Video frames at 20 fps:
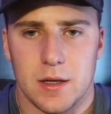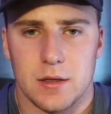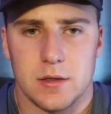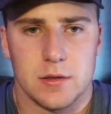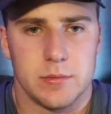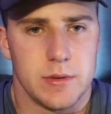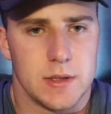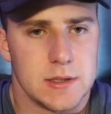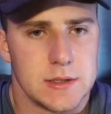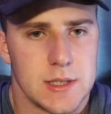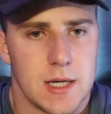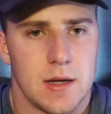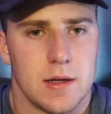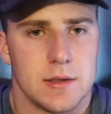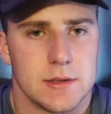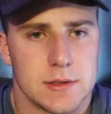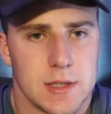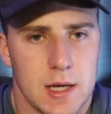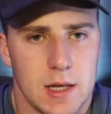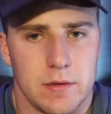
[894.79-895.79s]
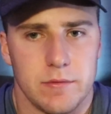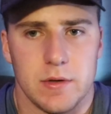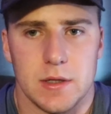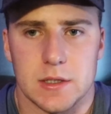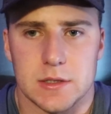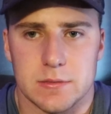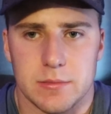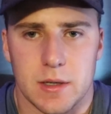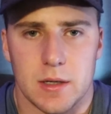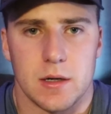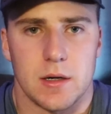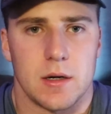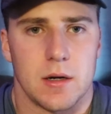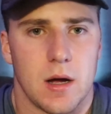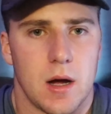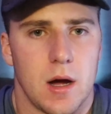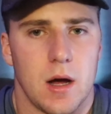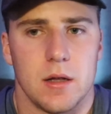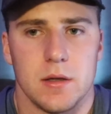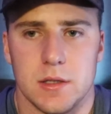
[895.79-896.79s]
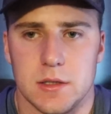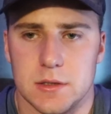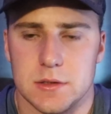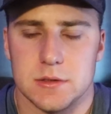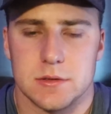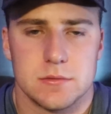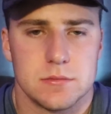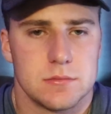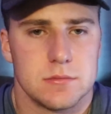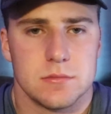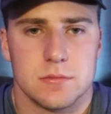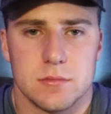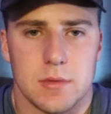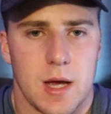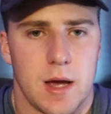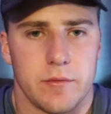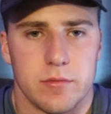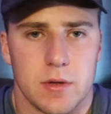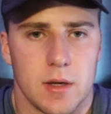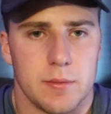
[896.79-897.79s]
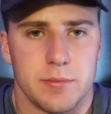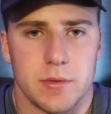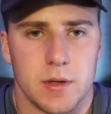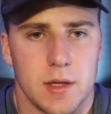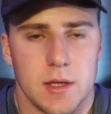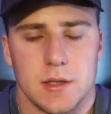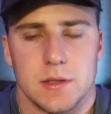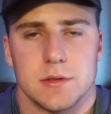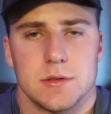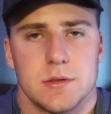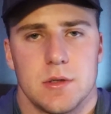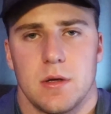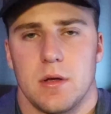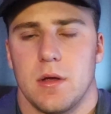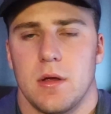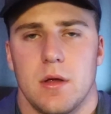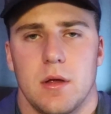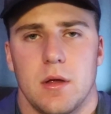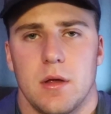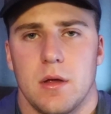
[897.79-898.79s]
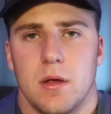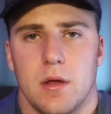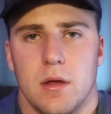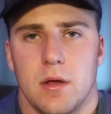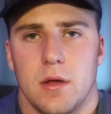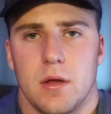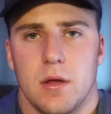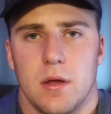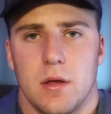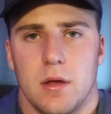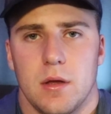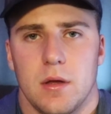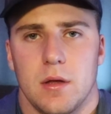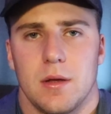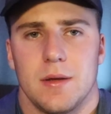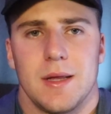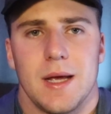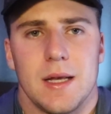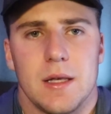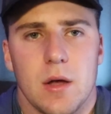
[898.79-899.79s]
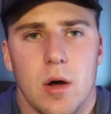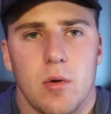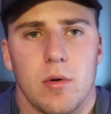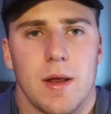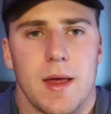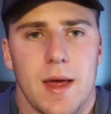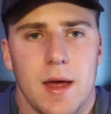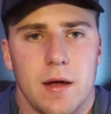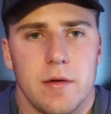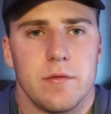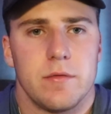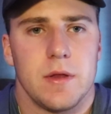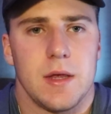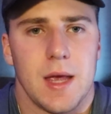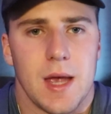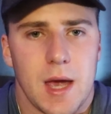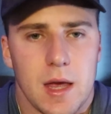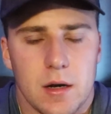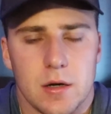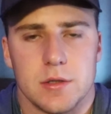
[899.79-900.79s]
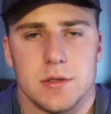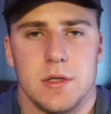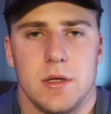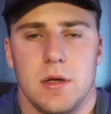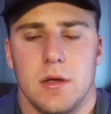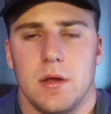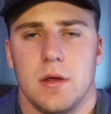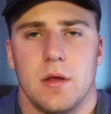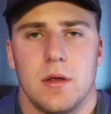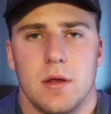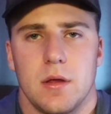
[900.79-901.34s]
to be jealous, envious, bitter, all these effed up things. They don't have the energy.